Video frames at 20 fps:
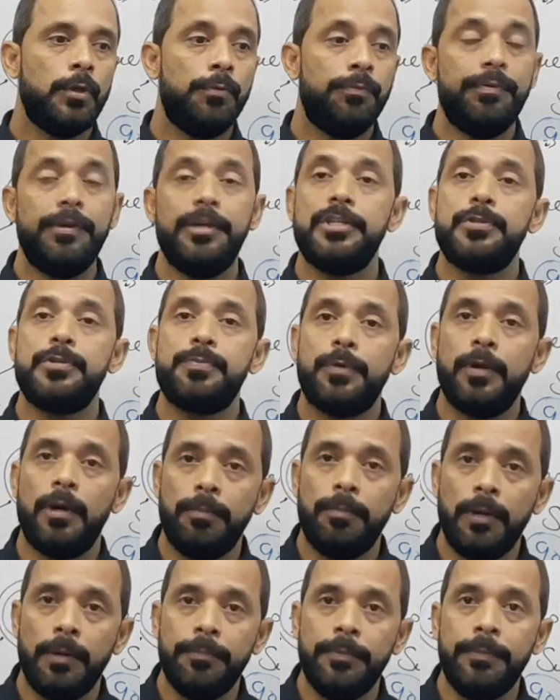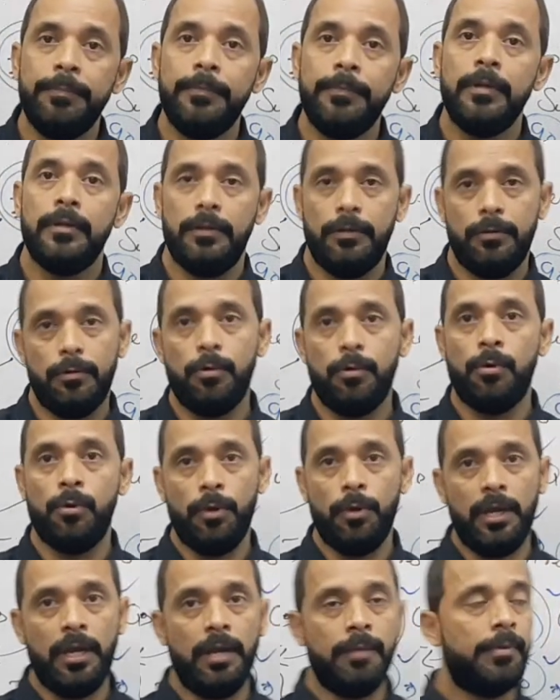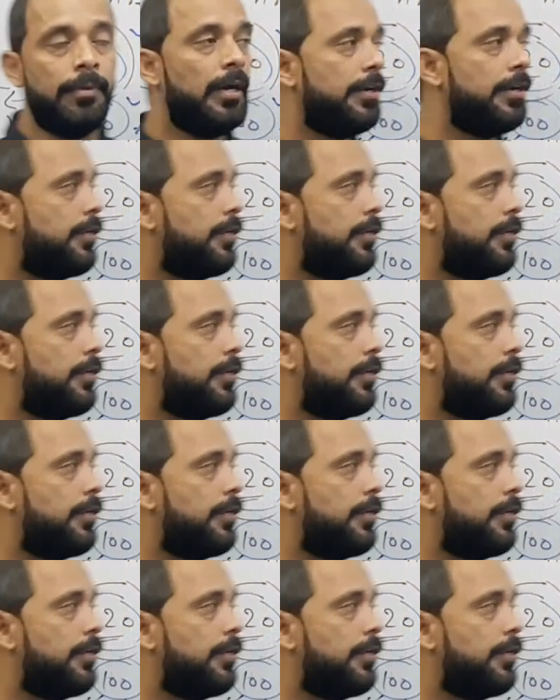face problem in OMR